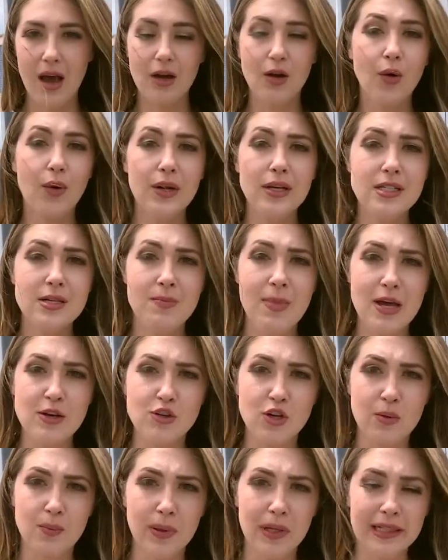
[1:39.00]
According to
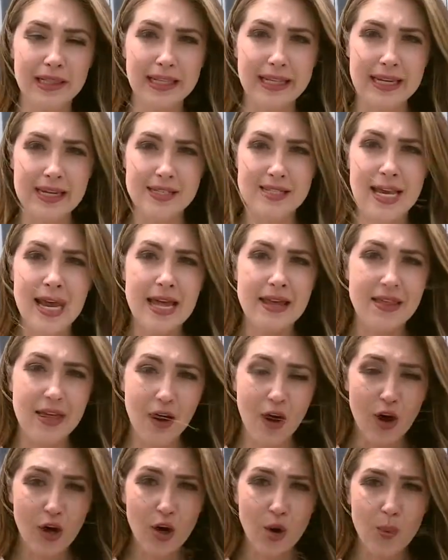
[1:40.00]
Metro Police, they
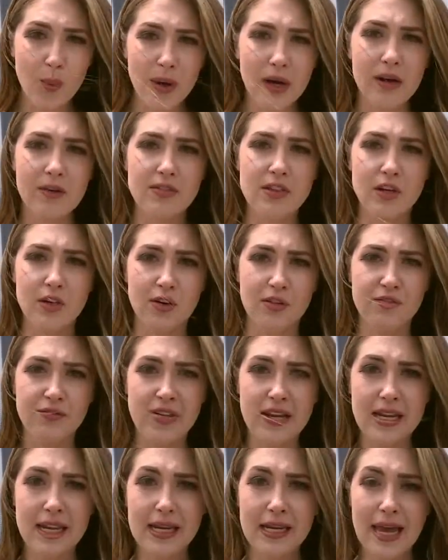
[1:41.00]
are aware of the
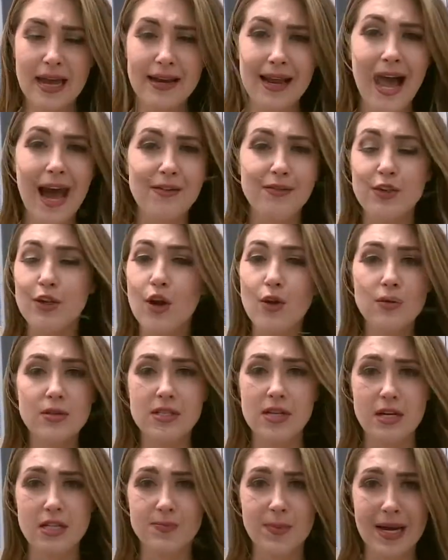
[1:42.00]
graffiti and have no
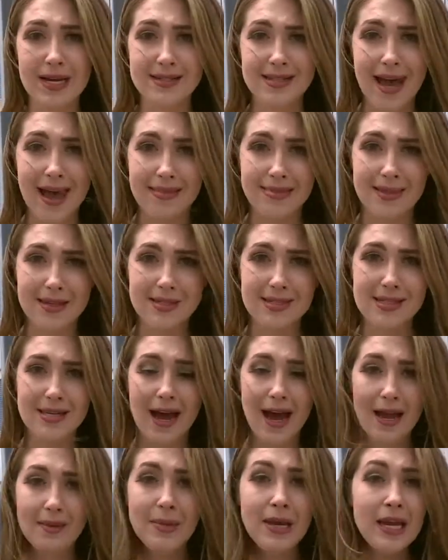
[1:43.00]
suspects at this
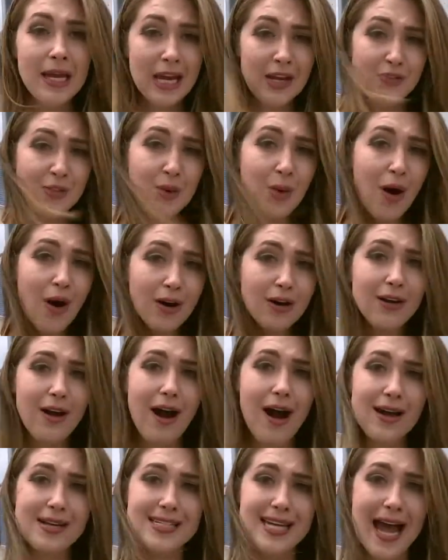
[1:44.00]
time. If you are
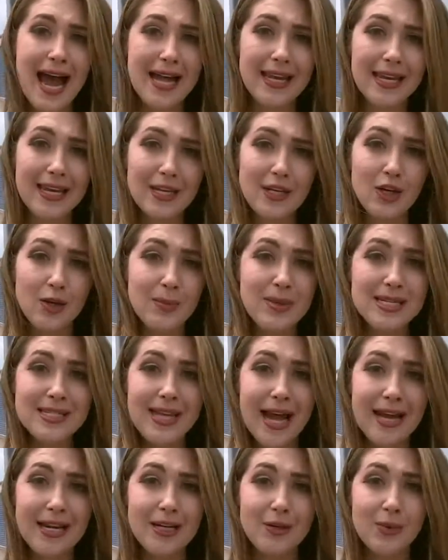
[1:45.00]
caught tagging, you'll be
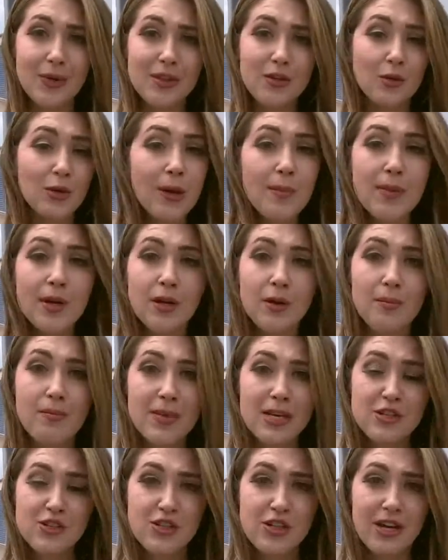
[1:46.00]
cited with criminal
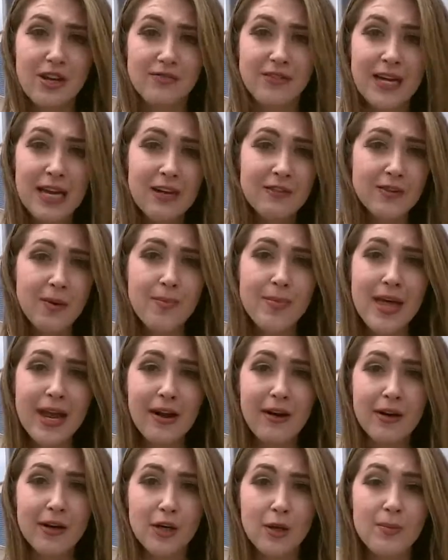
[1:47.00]
mischief. From
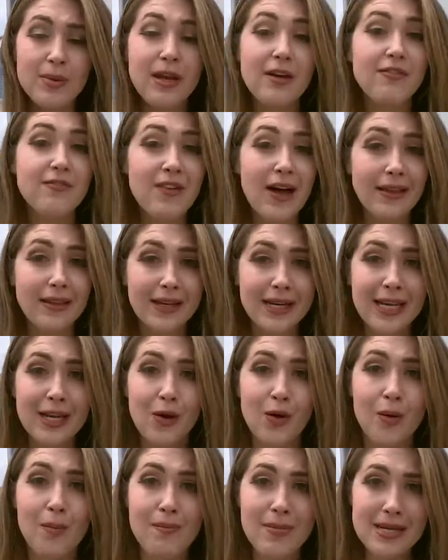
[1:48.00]
there, it'll be a felony
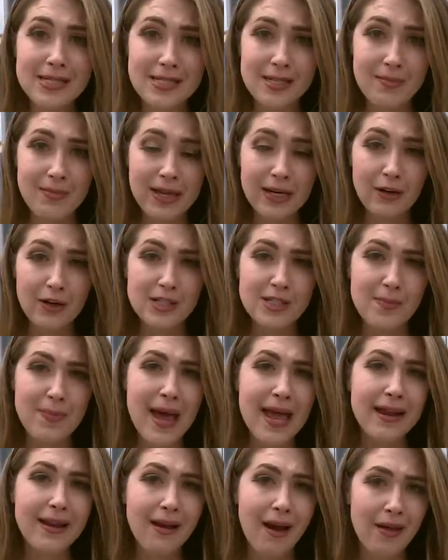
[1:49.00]
or misdemeanor misdemeanor
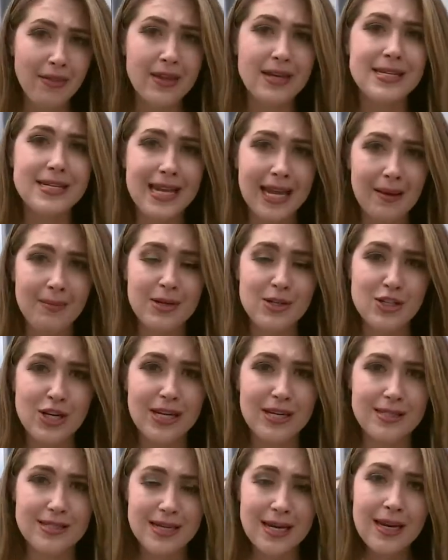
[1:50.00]
depending on the
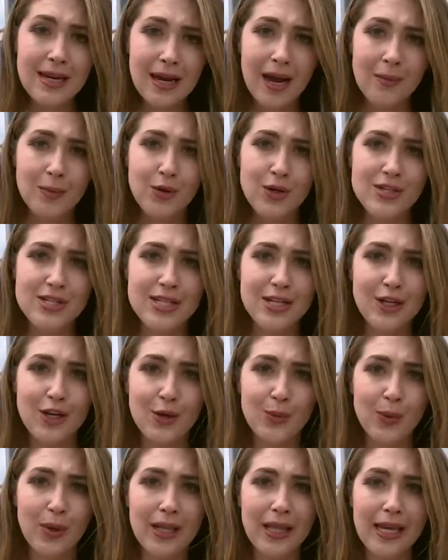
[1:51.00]
damages. I'm Kristen
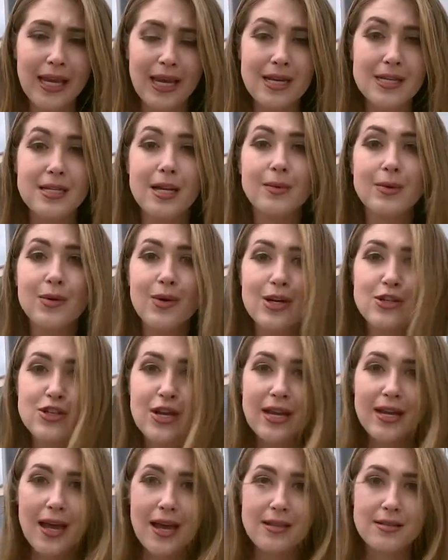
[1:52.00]
Goodwillie,
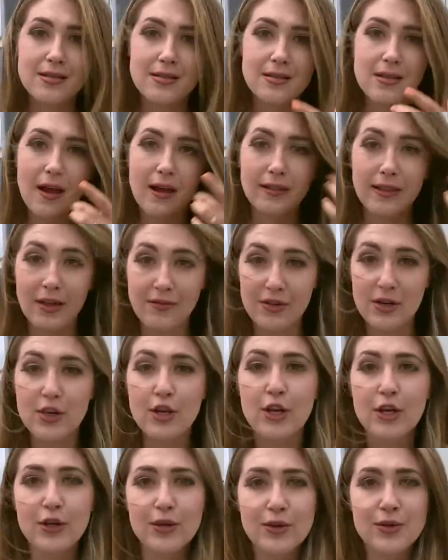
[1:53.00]
WHAS 11
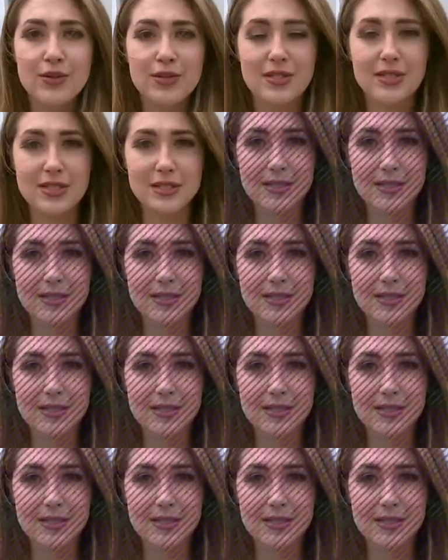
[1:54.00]
News.